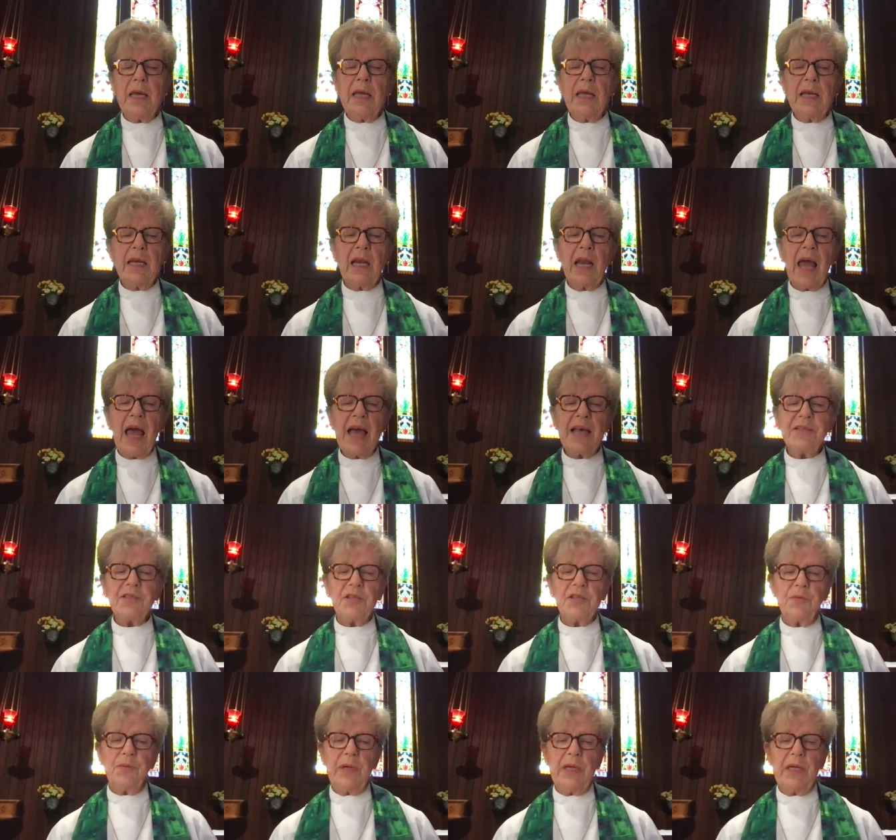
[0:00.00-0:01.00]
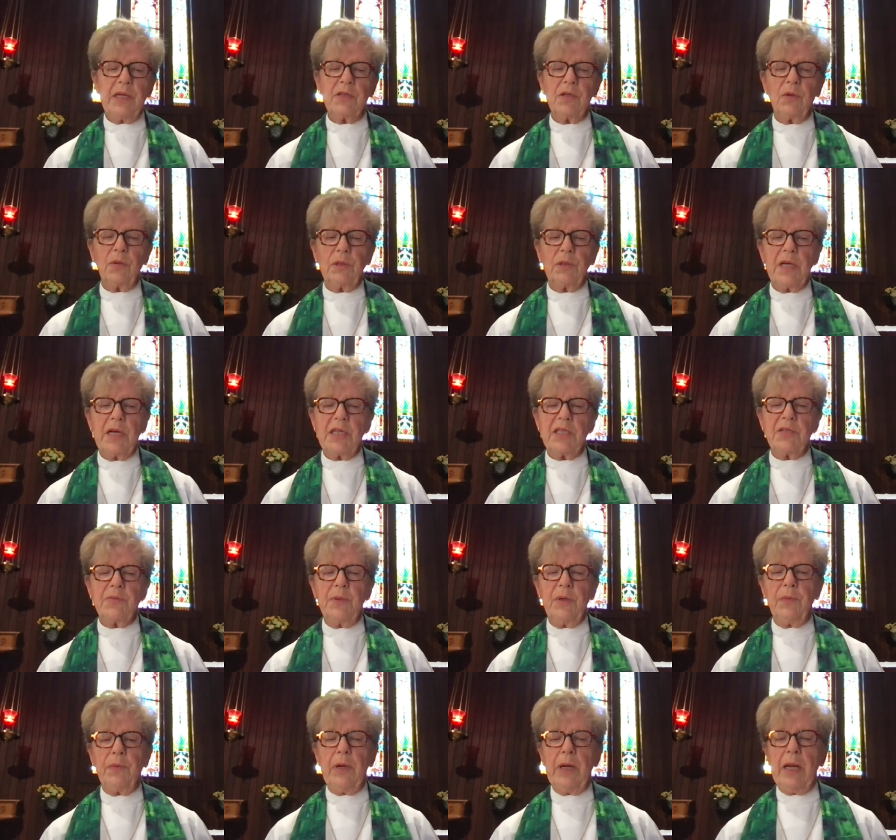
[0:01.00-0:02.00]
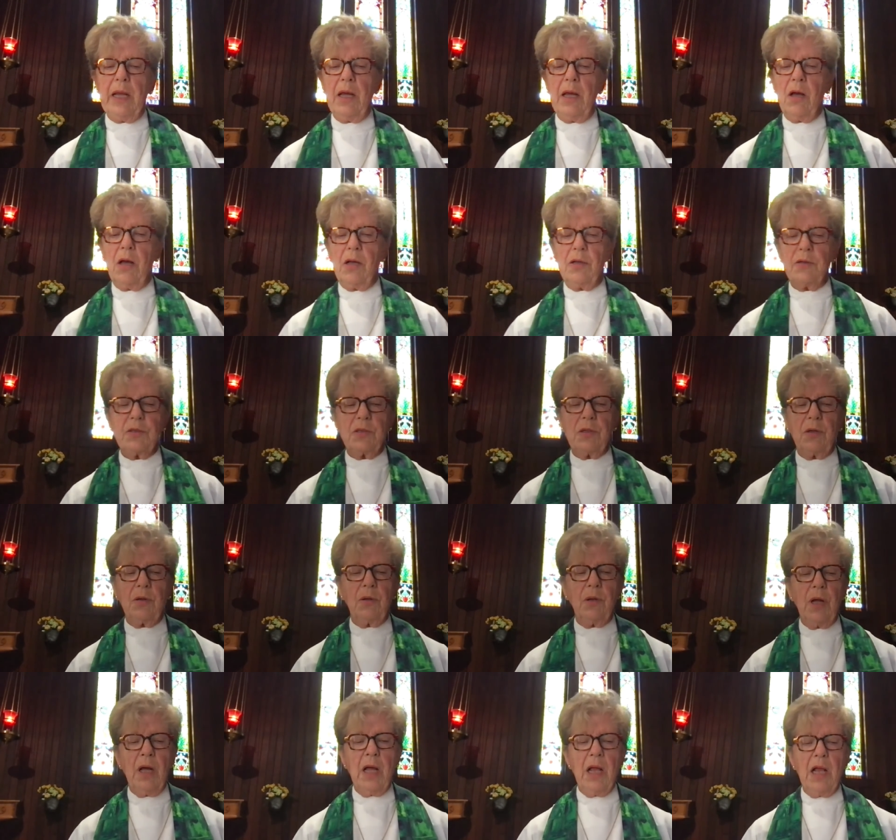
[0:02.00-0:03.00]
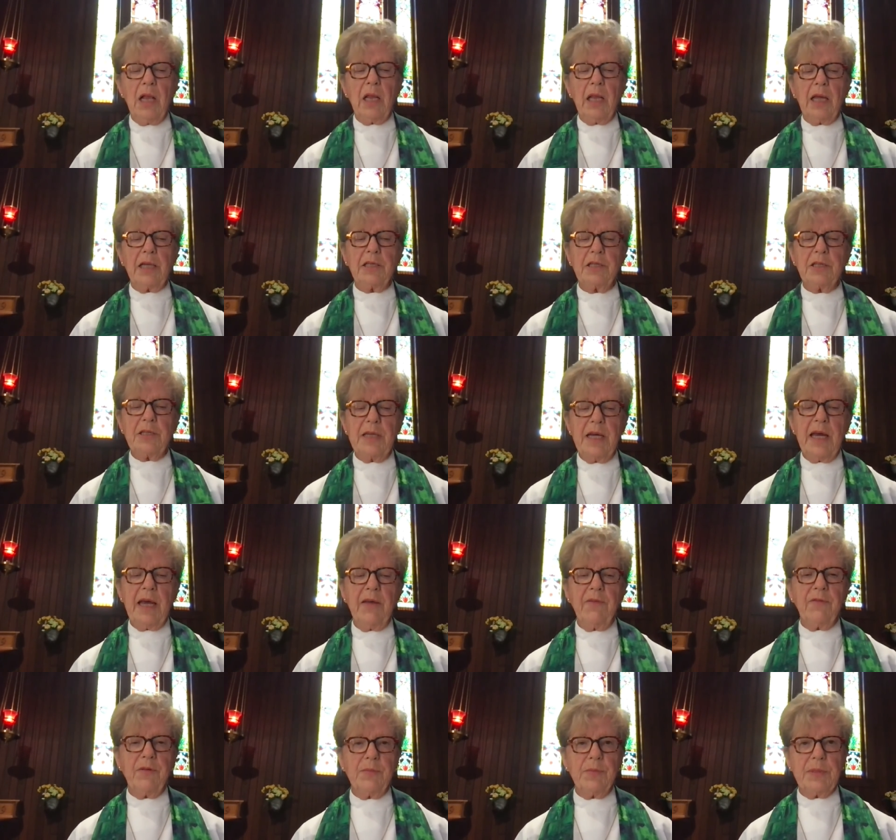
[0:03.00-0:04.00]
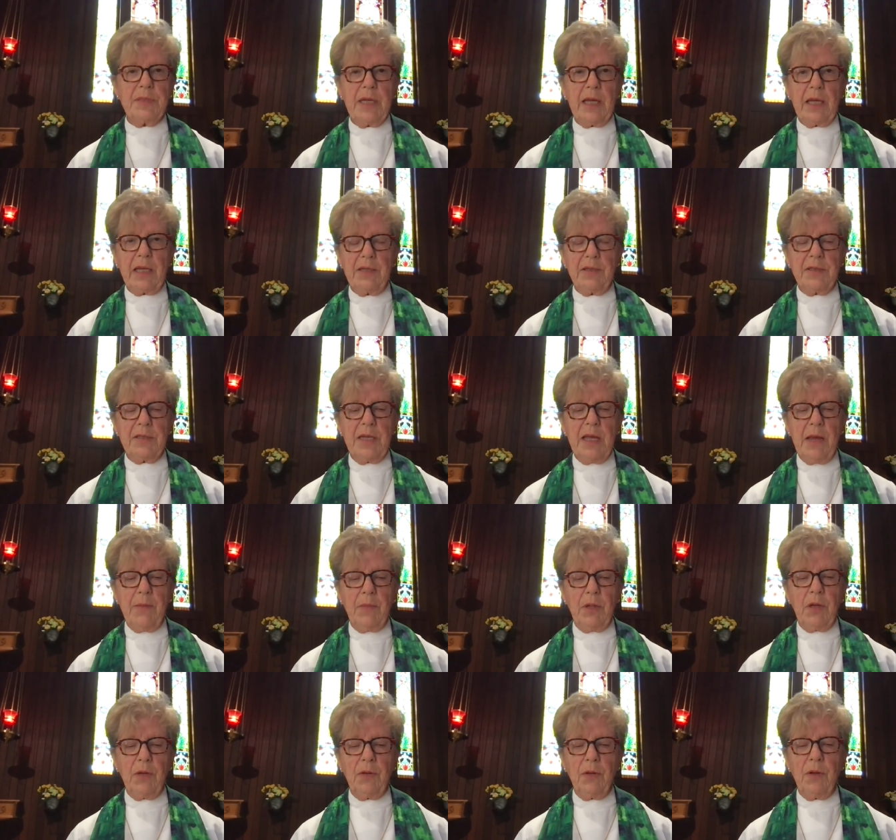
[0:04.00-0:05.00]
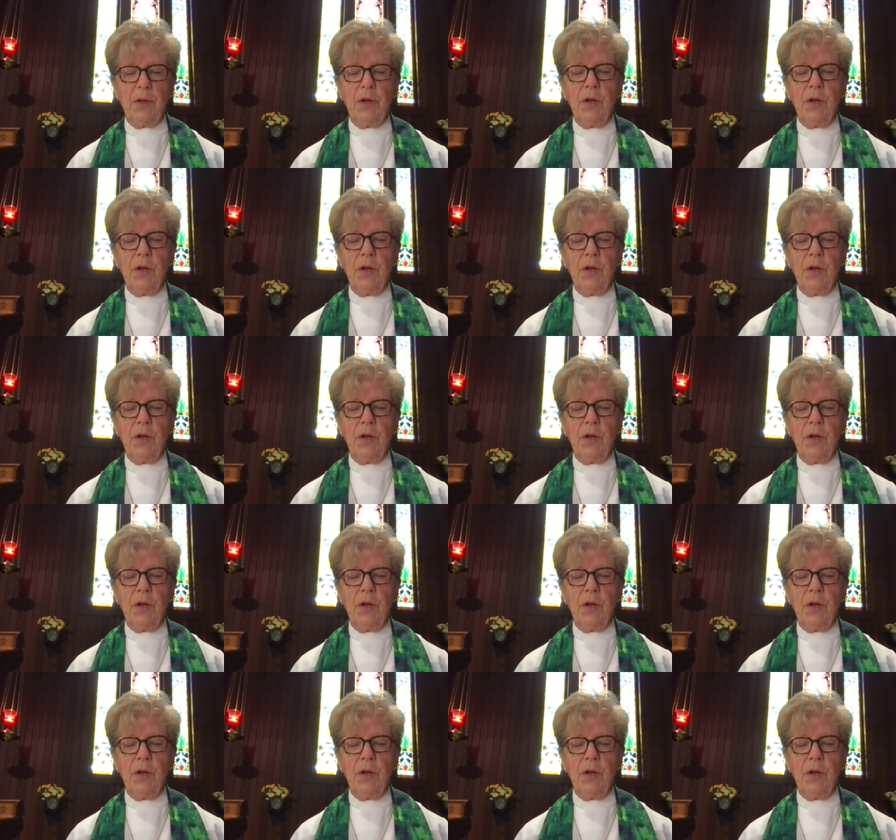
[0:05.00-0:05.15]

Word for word: in last week's Old Testament reading, also, like today from 2 Samuel,